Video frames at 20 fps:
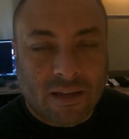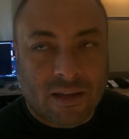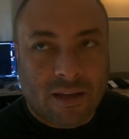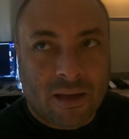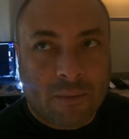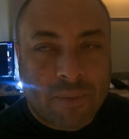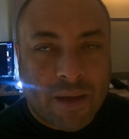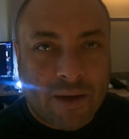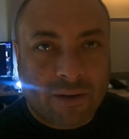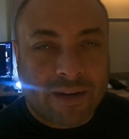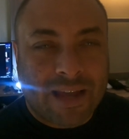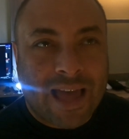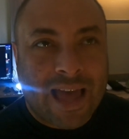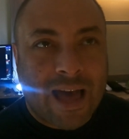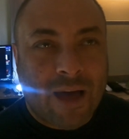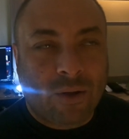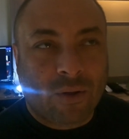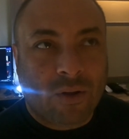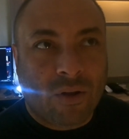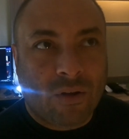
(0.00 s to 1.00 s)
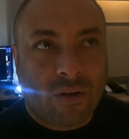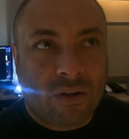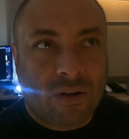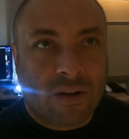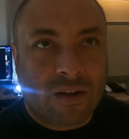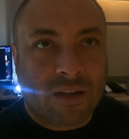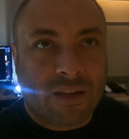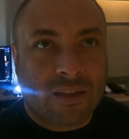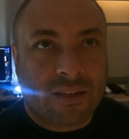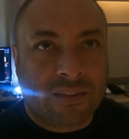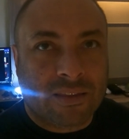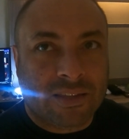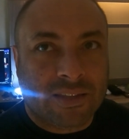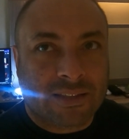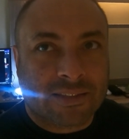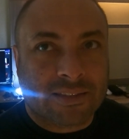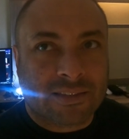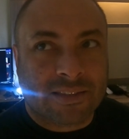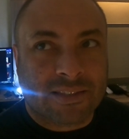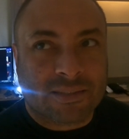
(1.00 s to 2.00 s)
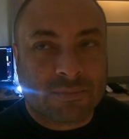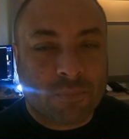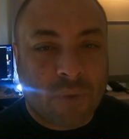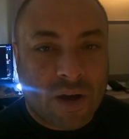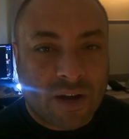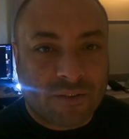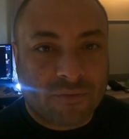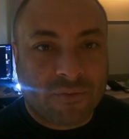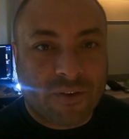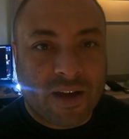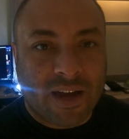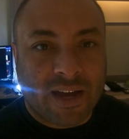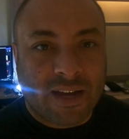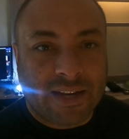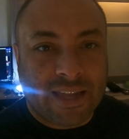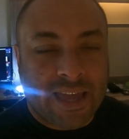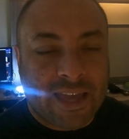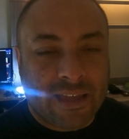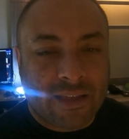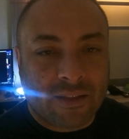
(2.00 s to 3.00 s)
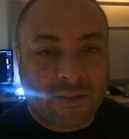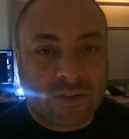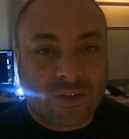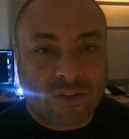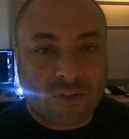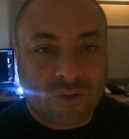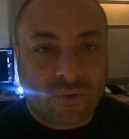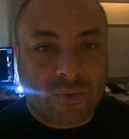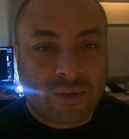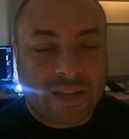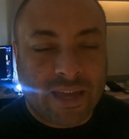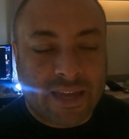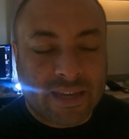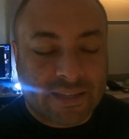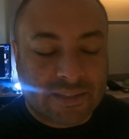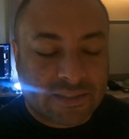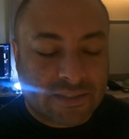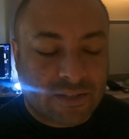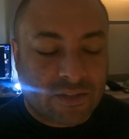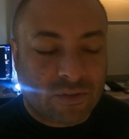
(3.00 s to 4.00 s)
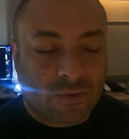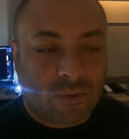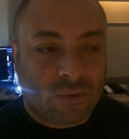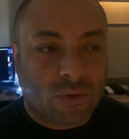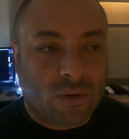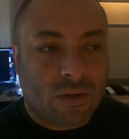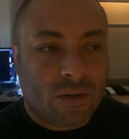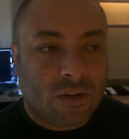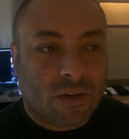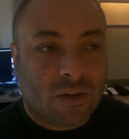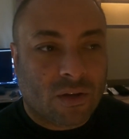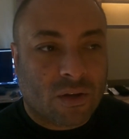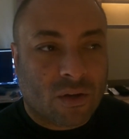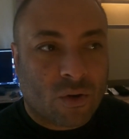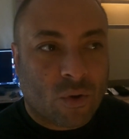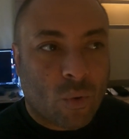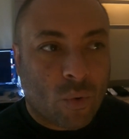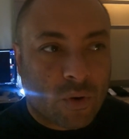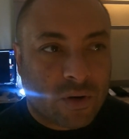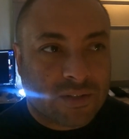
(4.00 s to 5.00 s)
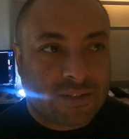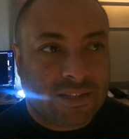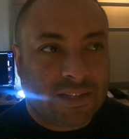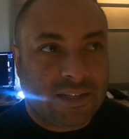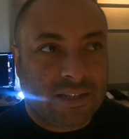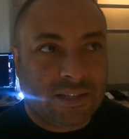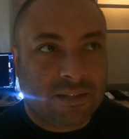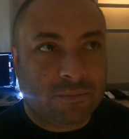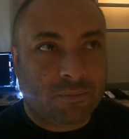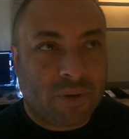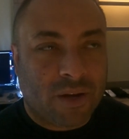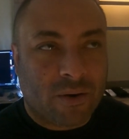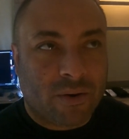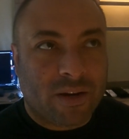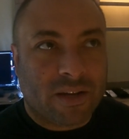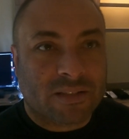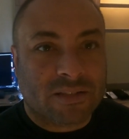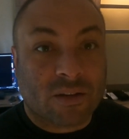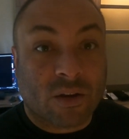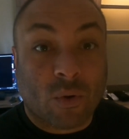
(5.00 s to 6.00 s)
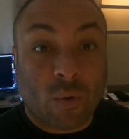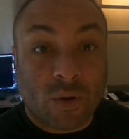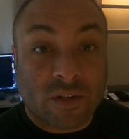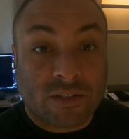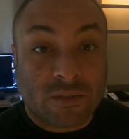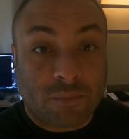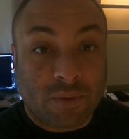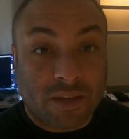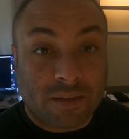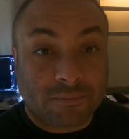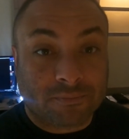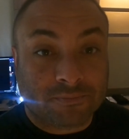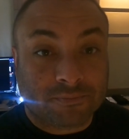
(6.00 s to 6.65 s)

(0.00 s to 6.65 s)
about how long this modified ALQ and ASQ quarantine periods are going to be.